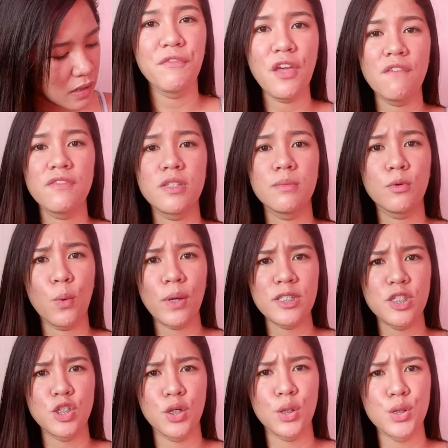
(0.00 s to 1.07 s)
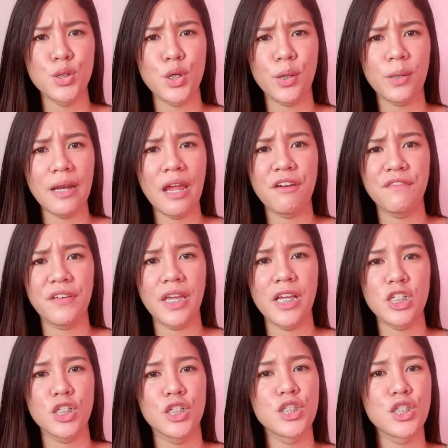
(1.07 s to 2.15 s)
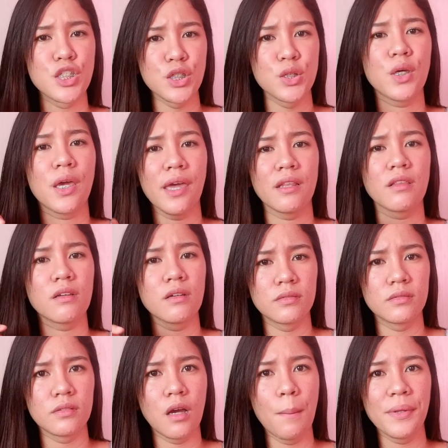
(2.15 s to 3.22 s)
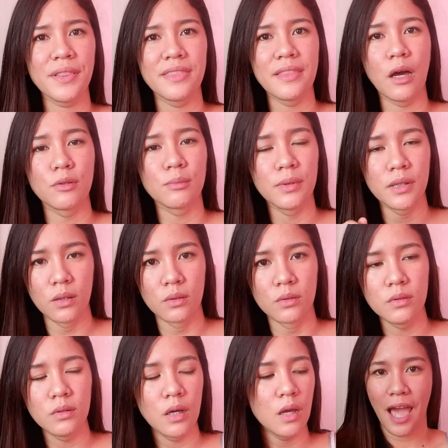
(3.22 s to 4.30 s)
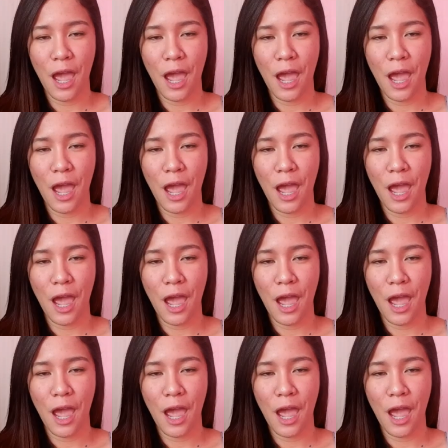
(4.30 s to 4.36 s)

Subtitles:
If you have some questions or clarifications, you can comment down below.